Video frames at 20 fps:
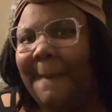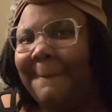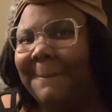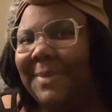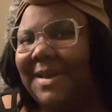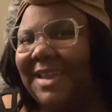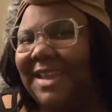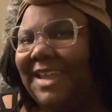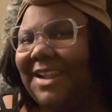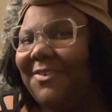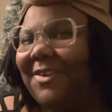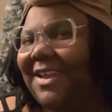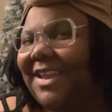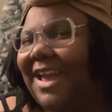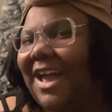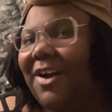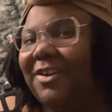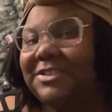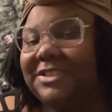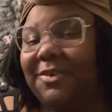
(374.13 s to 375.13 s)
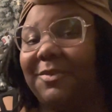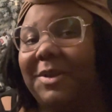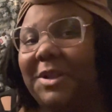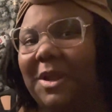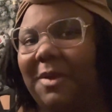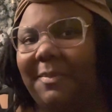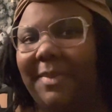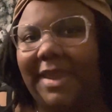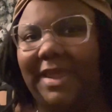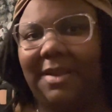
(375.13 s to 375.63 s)
But anyway, y'all, so we
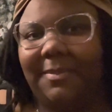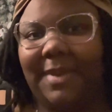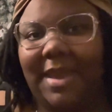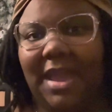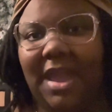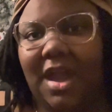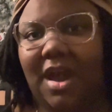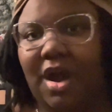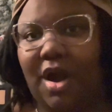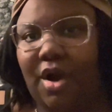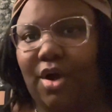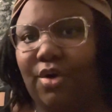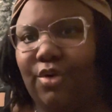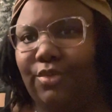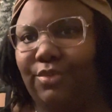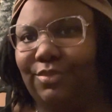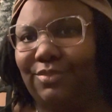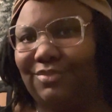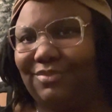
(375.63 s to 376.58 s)
done made it back home.